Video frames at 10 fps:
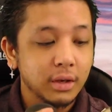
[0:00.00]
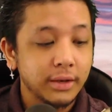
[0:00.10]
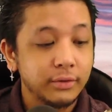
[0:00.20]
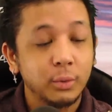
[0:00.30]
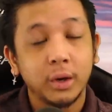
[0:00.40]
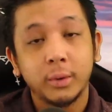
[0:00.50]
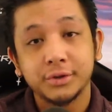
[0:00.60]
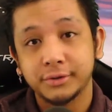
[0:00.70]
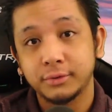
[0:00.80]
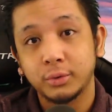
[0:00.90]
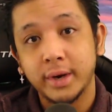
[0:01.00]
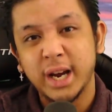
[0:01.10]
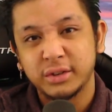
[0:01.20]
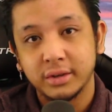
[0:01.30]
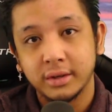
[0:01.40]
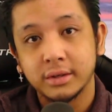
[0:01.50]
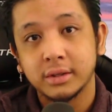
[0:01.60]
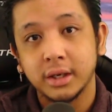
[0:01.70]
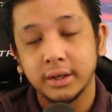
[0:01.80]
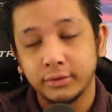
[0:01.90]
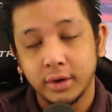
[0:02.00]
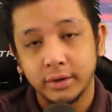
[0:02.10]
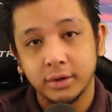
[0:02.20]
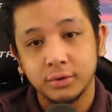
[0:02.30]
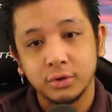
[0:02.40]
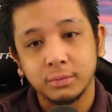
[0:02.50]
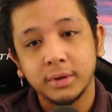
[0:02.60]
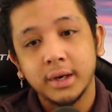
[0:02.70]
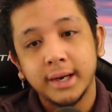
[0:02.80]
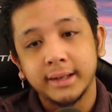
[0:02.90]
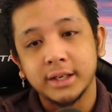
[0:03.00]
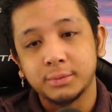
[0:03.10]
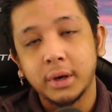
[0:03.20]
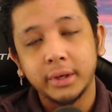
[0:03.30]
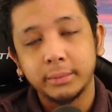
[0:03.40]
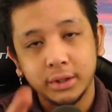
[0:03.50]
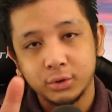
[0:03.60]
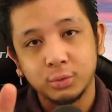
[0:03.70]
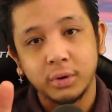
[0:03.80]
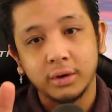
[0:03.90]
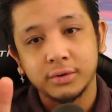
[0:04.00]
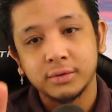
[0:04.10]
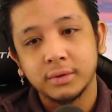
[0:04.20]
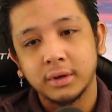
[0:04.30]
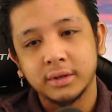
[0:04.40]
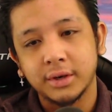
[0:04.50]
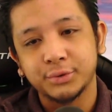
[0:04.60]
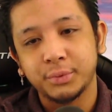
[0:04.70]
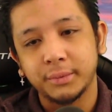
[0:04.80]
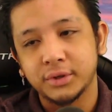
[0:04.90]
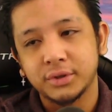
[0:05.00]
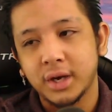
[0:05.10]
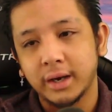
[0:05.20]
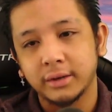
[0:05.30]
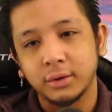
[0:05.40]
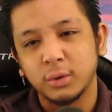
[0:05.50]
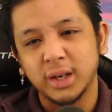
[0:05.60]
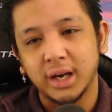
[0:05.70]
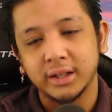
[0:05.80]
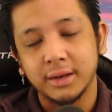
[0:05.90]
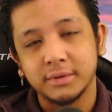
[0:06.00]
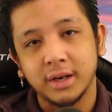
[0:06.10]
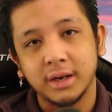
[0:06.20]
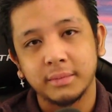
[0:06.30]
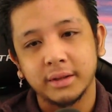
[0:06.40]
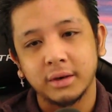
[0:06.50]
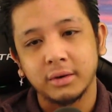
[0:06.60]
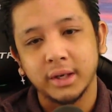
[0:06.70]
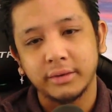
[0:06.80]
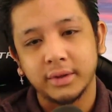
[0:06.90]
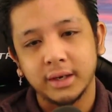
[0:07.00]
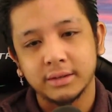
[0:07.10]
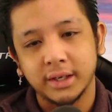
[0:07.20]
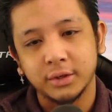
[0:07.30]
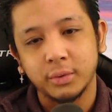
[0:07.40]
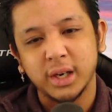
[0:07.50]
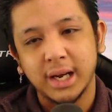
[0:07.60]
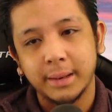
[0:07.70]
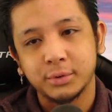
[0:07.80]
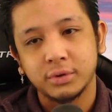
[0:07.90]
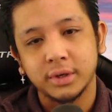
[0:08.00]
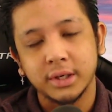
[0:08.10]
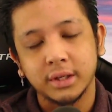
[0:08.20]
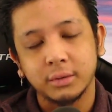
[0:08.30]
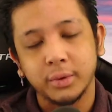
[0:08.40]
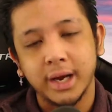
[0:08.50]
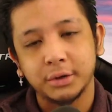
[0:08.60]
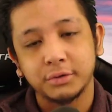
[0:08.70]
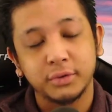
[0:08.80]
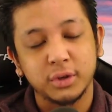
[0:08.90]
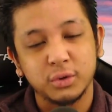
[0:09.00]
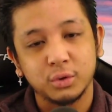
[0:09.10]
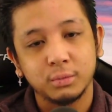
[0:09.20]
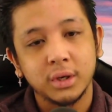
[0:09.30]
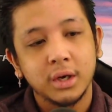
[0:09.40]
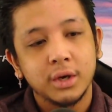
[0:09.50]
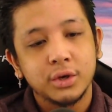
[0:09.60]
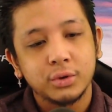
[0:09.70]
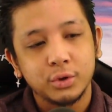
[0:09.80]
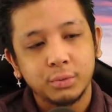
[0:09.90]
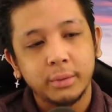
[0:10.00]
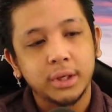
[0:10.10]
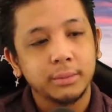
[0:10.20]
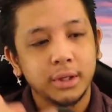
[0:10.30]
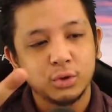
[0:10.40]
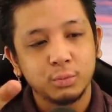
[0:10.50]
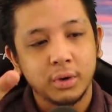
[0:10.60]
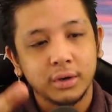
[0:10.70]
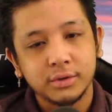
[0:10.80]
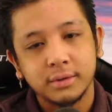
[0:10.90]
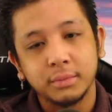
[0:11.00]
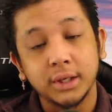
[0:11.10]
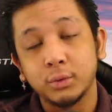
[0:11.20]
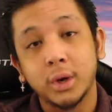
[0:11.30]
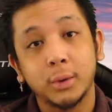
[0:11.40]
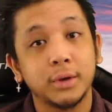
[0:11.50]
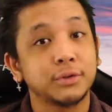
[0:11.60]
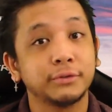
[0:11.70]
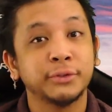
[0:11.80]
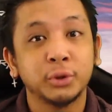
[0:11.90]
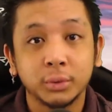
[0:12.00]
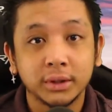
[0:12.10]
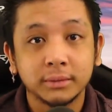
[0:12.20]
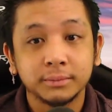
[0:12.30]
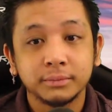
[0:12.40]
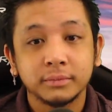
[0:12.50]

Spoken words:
if you want to watch the full reaction of this, and if you're on the YouTube, it's probably going to be in two parts, because I was pretty much talking the whole goddamn time, and there are a lot of things that I do want to capture in the reaction for the YouTube, so it's probably going to be in two parts. But if you want to watch the full one,